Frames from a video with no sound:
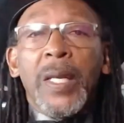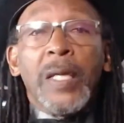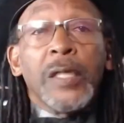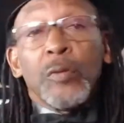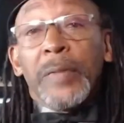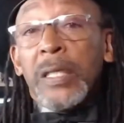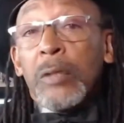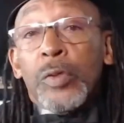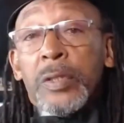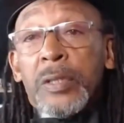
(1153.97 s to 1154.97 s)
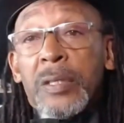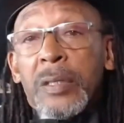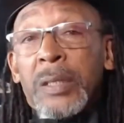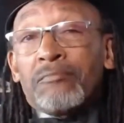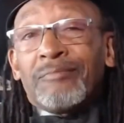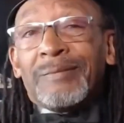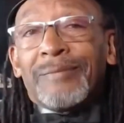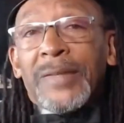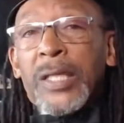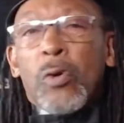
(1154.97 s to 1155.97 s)
To me,
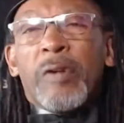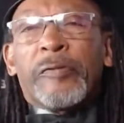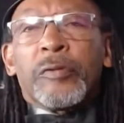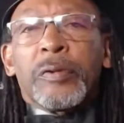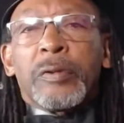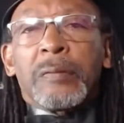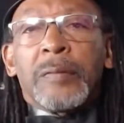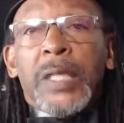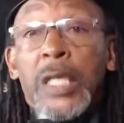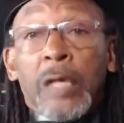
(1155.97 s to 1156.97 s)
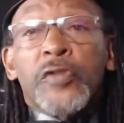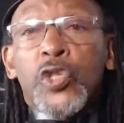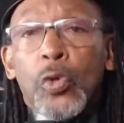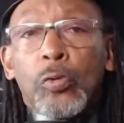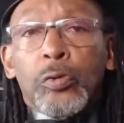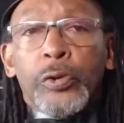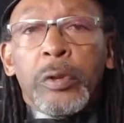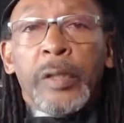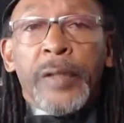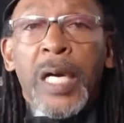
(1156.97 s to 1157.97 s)
it offered enough shoulder
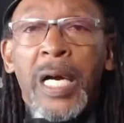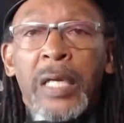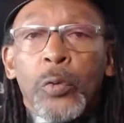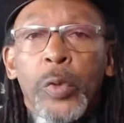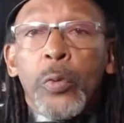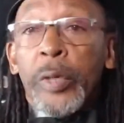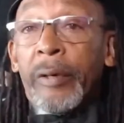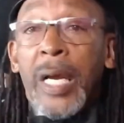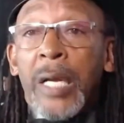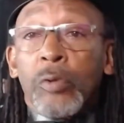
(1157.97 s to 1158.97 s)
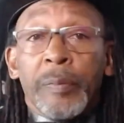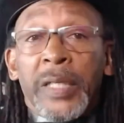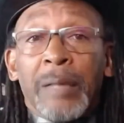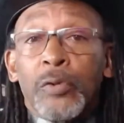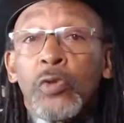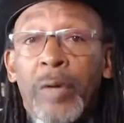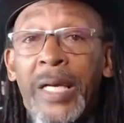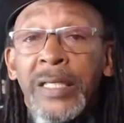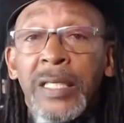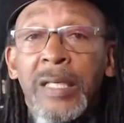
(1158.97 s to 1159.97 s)
on the highway where I would be able to
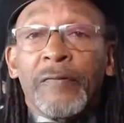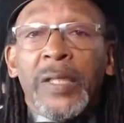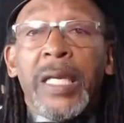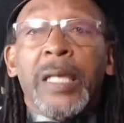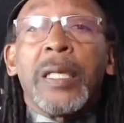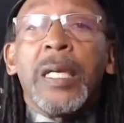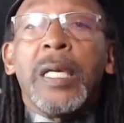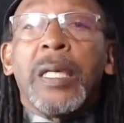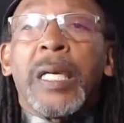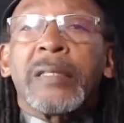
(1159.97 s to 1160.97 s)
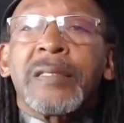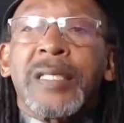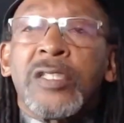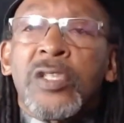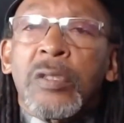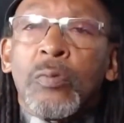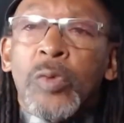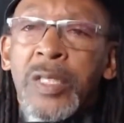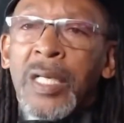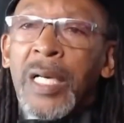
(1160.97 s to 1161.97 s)
ride safely, and since it
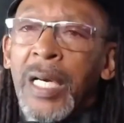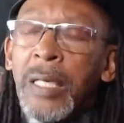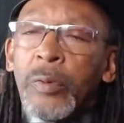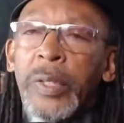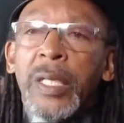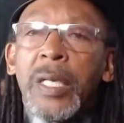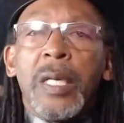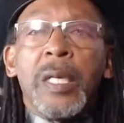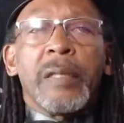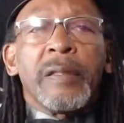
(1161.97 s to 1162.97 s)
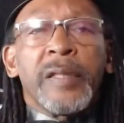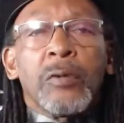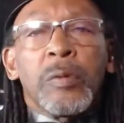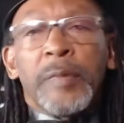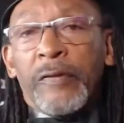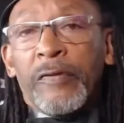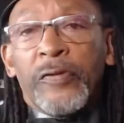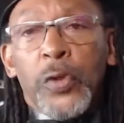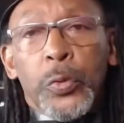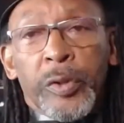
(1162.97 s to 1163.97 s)
was a highway, there would be
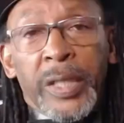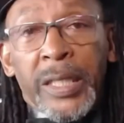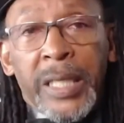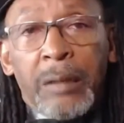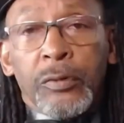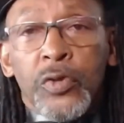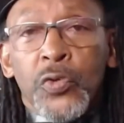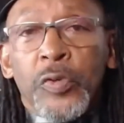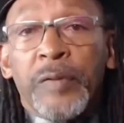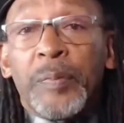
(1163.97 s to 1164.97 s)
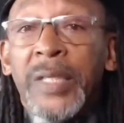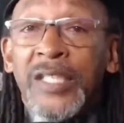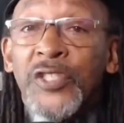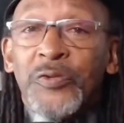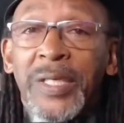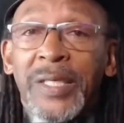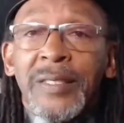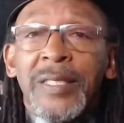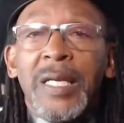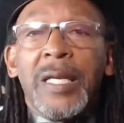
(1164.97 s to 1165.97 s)
fewer encounters with
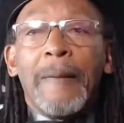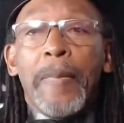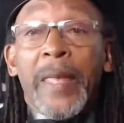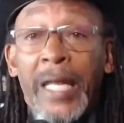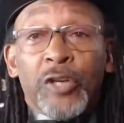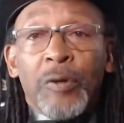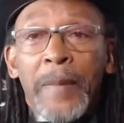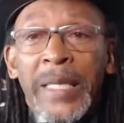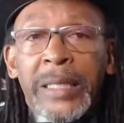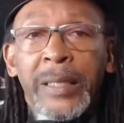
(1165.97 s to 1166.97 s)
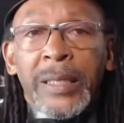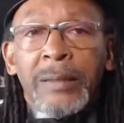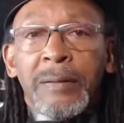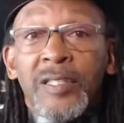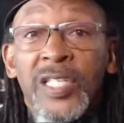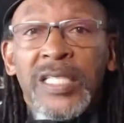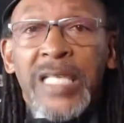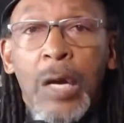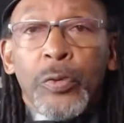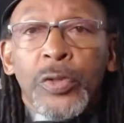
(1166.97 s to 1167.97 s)
pedestrians, and I could make it in 6
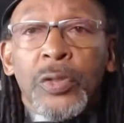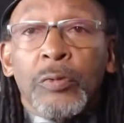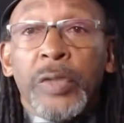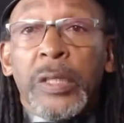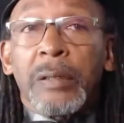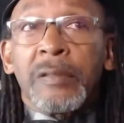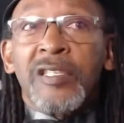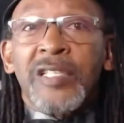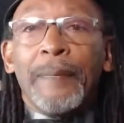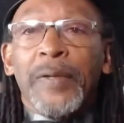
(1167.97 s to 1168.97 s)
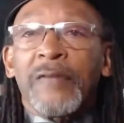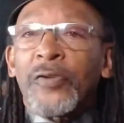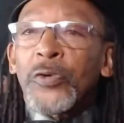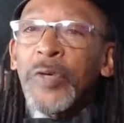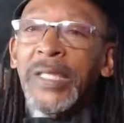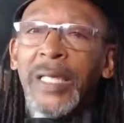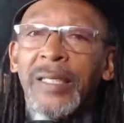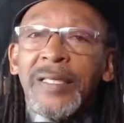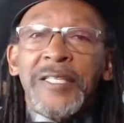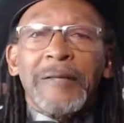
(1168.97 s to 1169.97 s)
hours, only stopping for the red
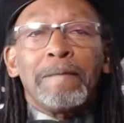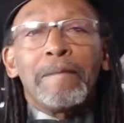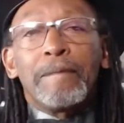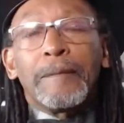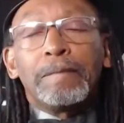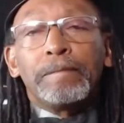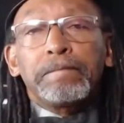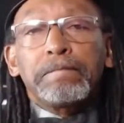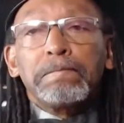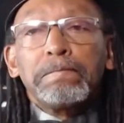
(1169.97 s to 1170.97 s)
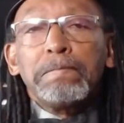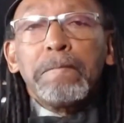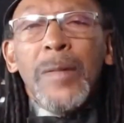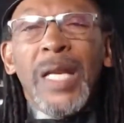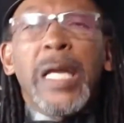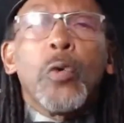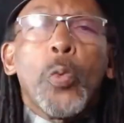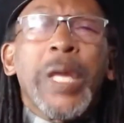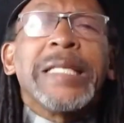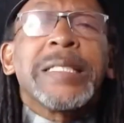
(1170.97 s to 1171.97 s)
lights. I
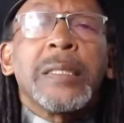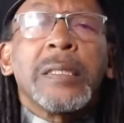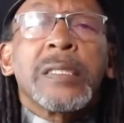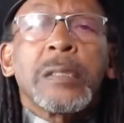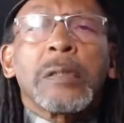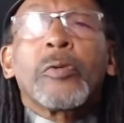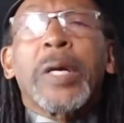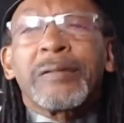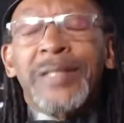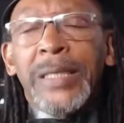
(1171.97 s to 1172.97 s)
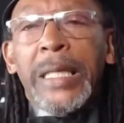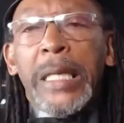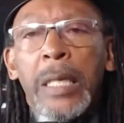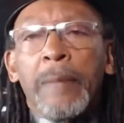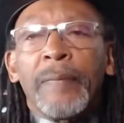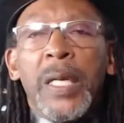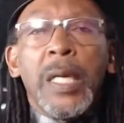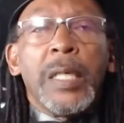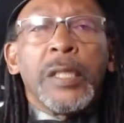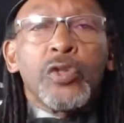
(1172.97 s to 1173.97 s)
waited until around 10 a.m.
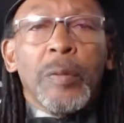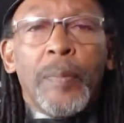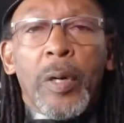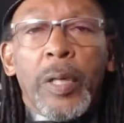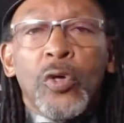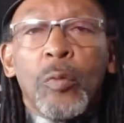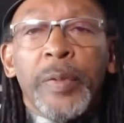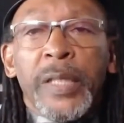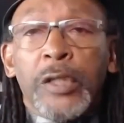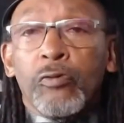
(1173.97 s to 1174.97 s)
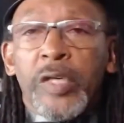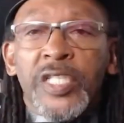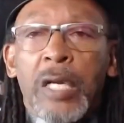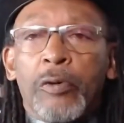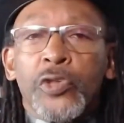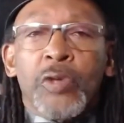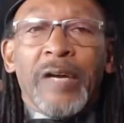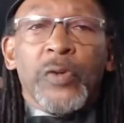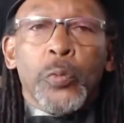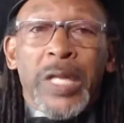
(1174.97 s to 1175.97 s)
to depart, hoping that the rush hour
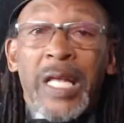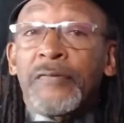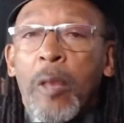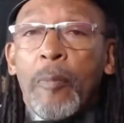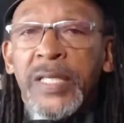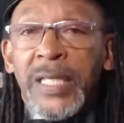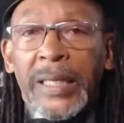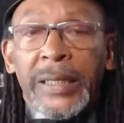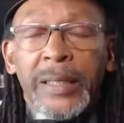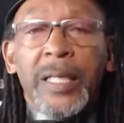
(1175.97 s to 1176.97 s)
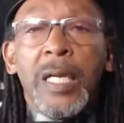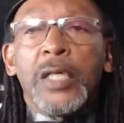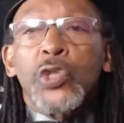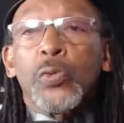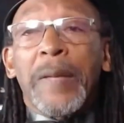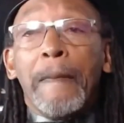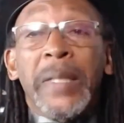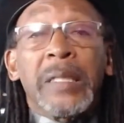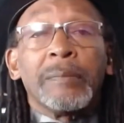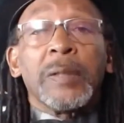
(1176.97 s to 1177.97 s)
traffic would have subsided to a
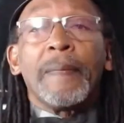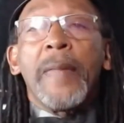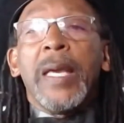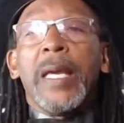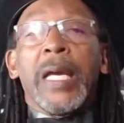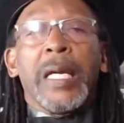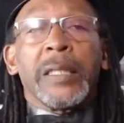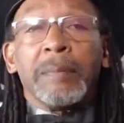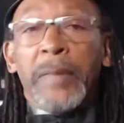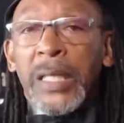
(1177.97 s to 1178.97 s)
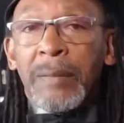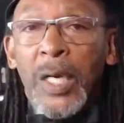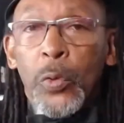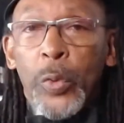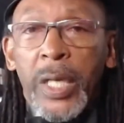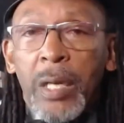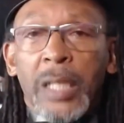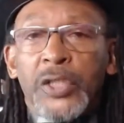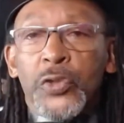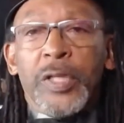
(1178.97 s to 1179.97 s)
minimum, and made my way
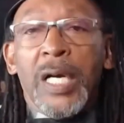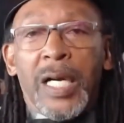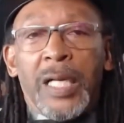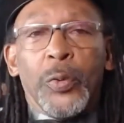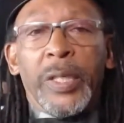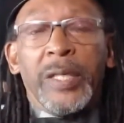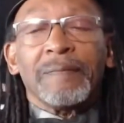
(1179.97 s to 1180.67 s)
onto the highway.